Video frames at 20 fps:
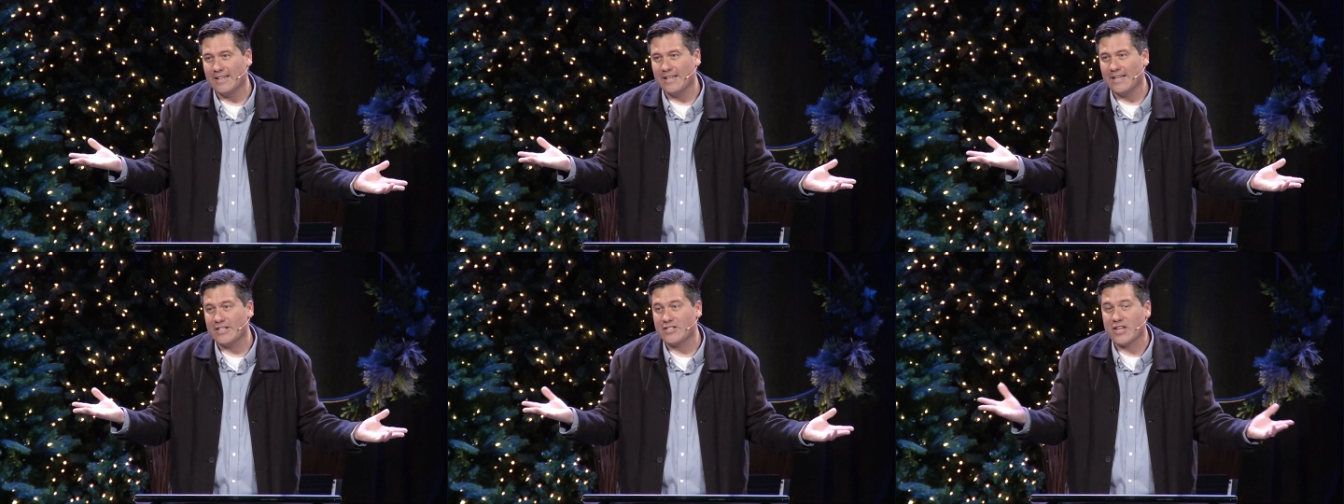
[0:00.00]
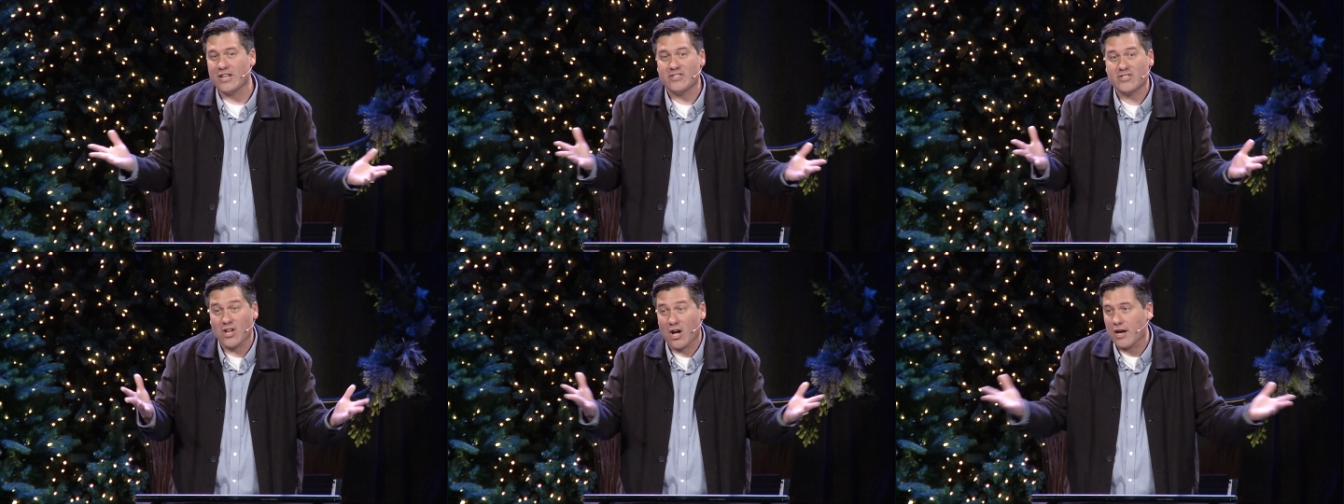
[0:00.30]
He's,
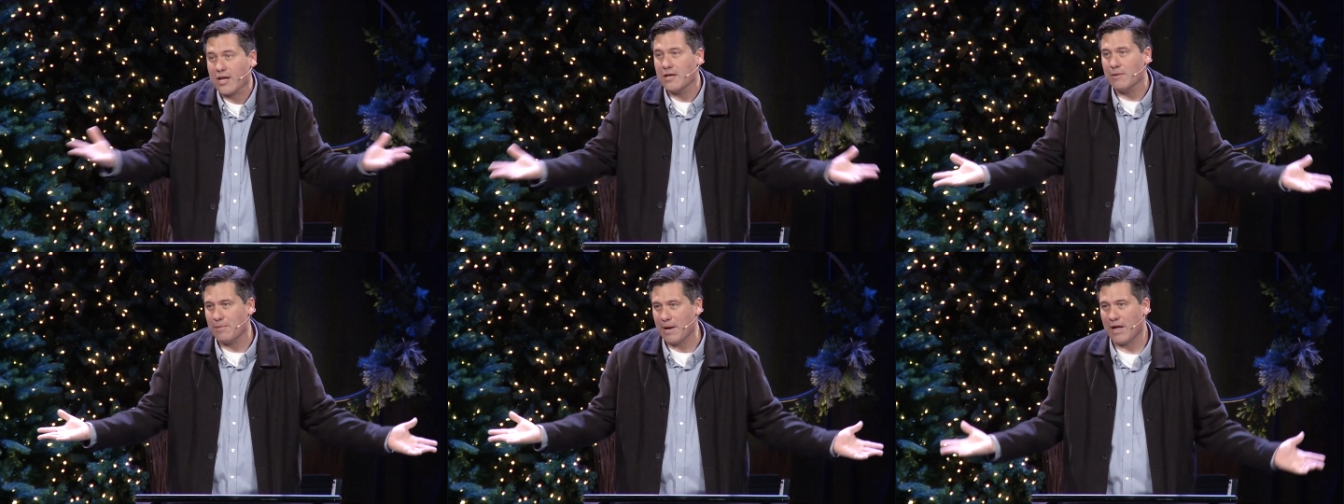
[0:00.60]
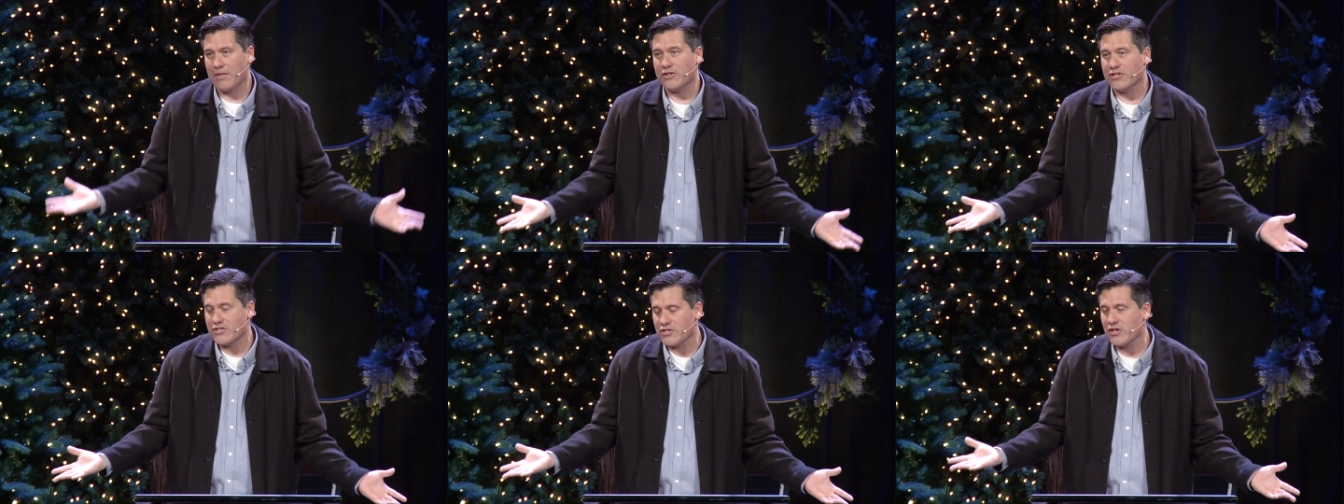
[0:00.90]
he's talking
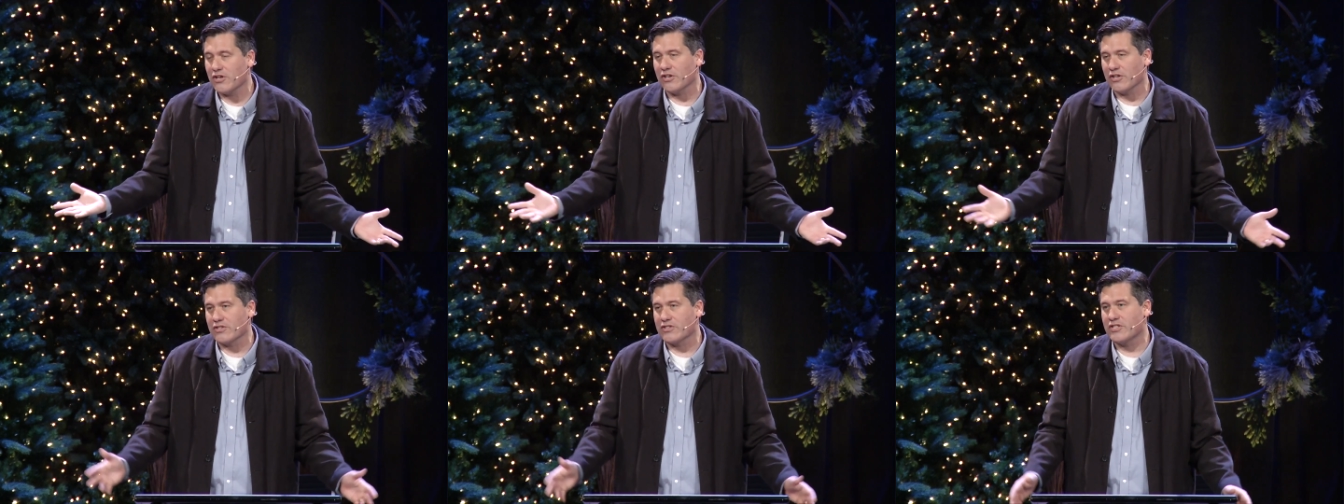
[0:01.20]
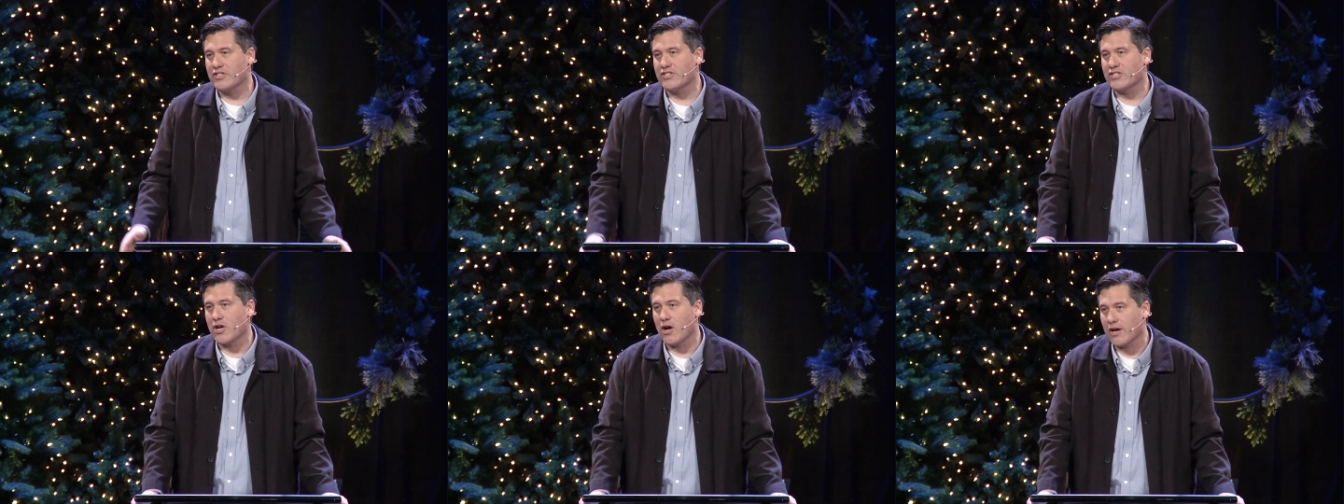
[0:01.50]
about the church.
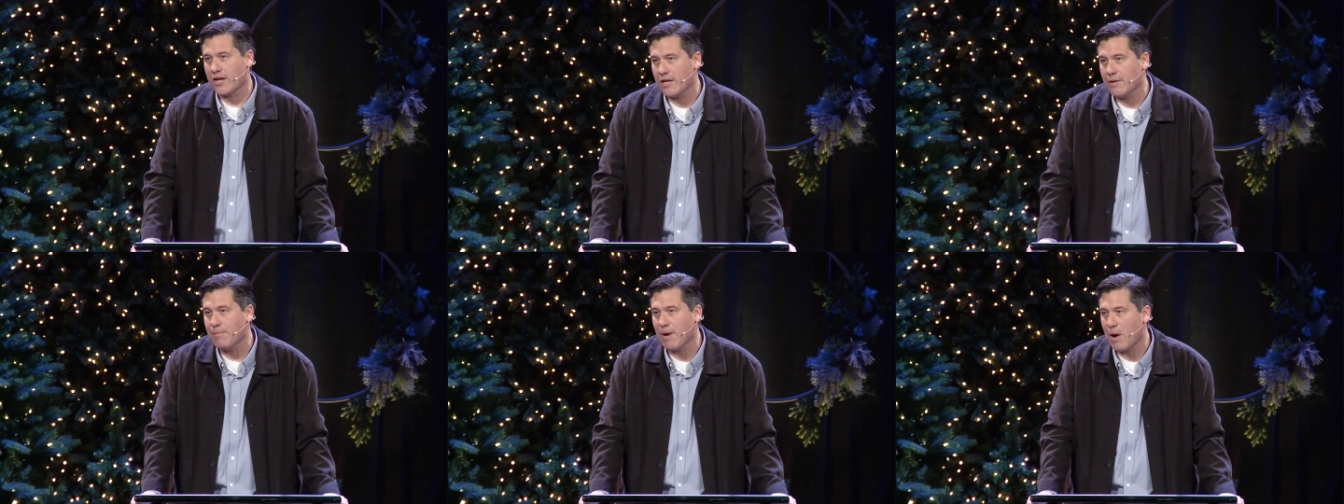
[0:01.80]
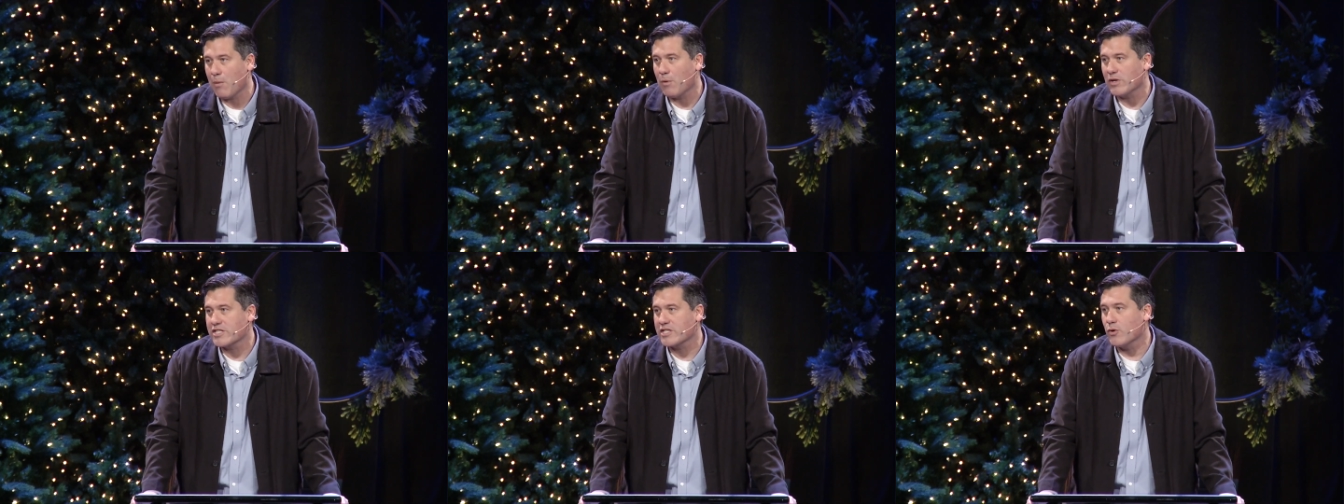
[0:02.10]
He's talking
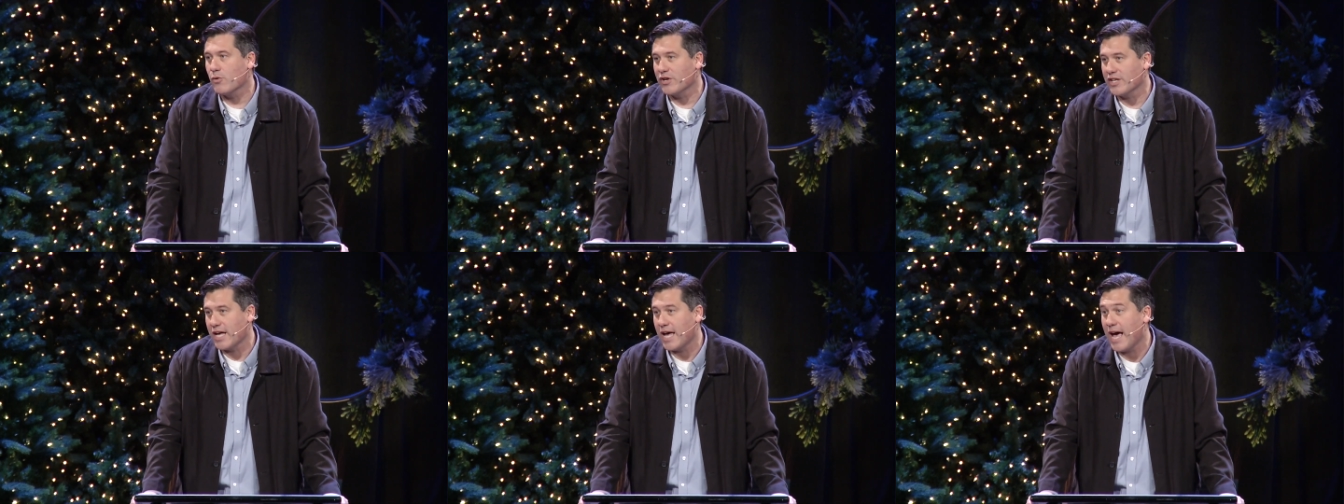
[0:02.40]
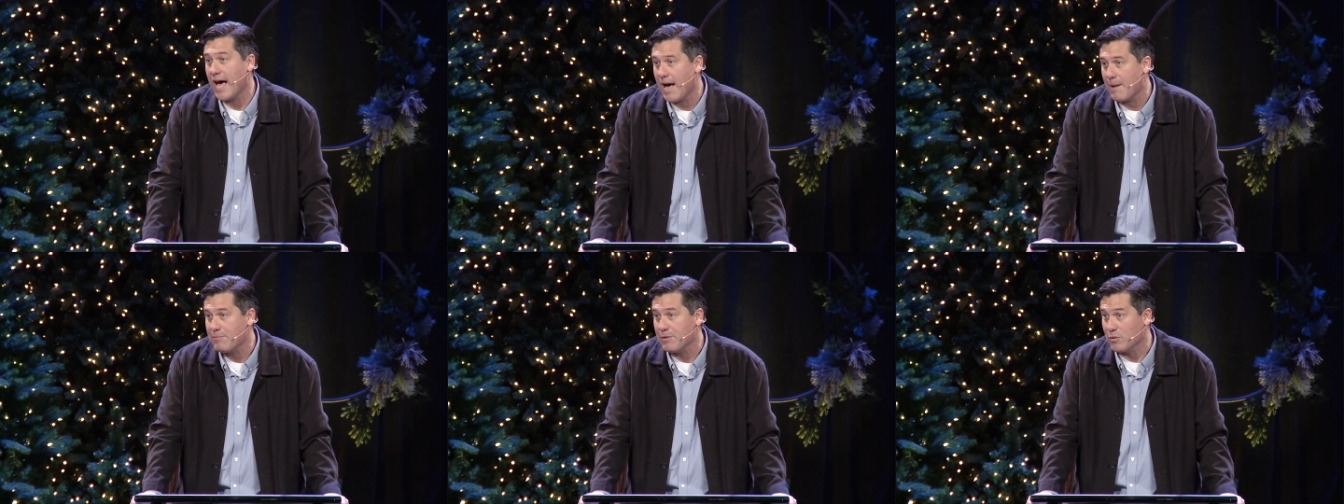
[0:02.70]
about what's going to
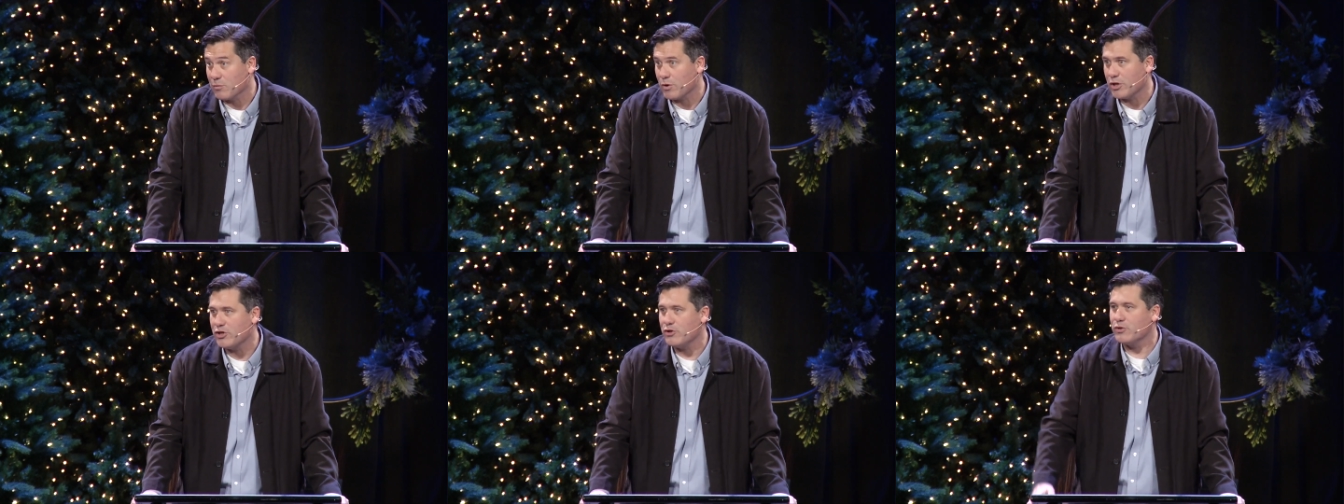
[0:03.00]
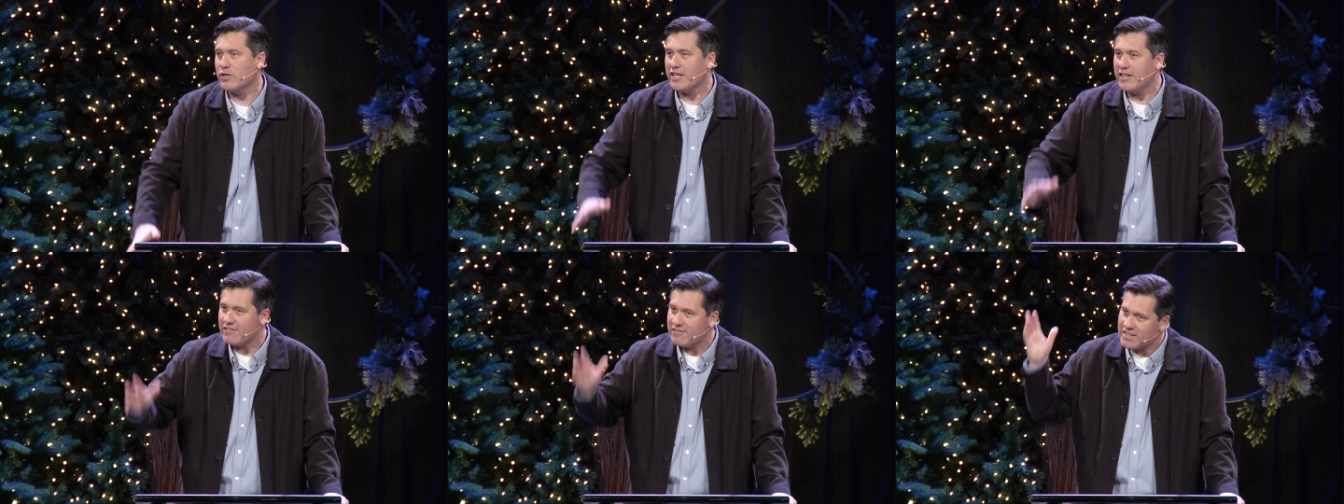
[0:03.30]
happen when
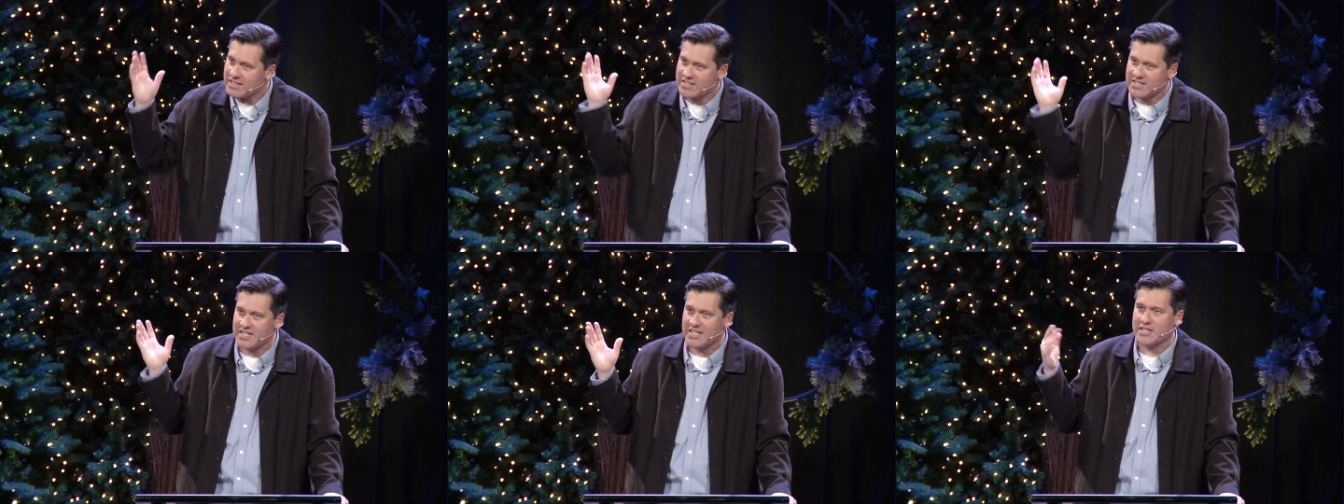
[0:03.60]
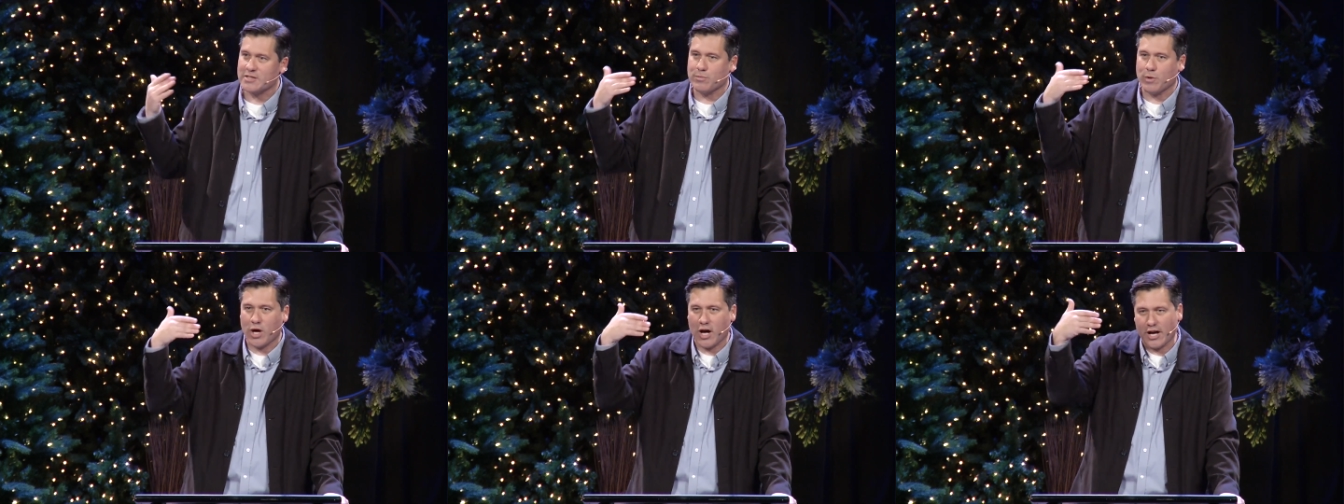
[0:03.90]
you leave these
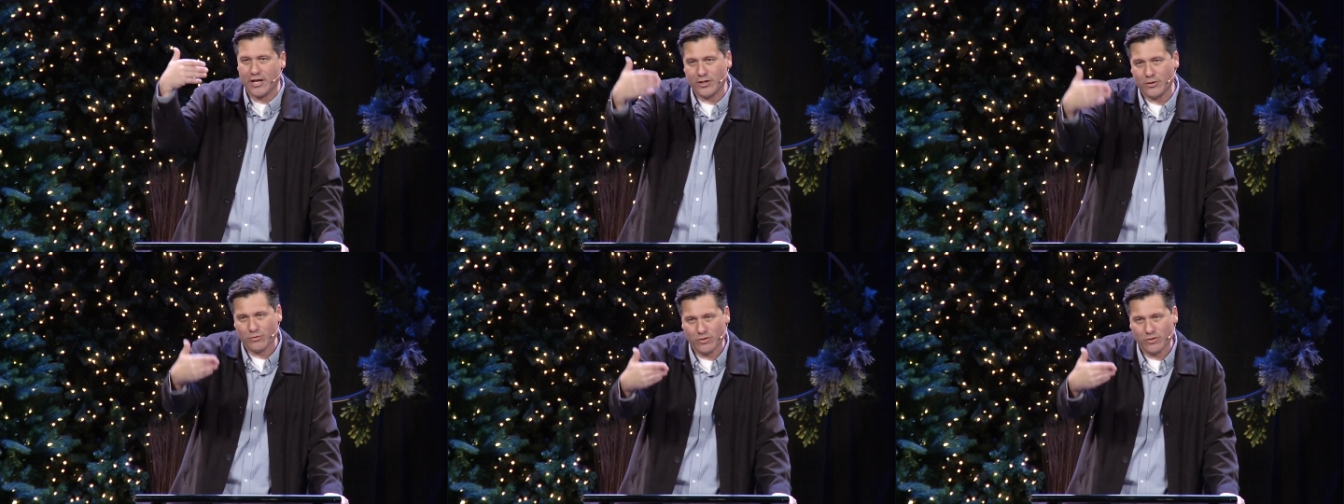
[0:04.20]
things behind.